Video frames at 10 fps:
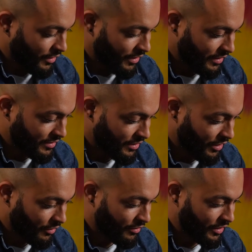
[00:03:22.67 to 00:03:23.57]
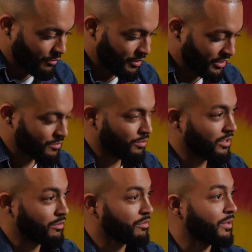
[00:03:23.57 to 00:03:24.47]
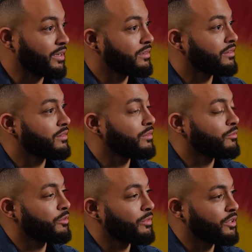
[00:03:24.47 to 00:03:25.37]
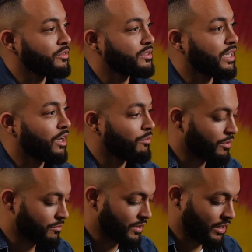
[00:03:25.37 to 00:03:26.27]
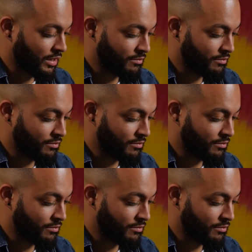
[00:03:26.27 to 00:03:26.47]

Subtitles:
That's another thing I'll be exploring with my newest album.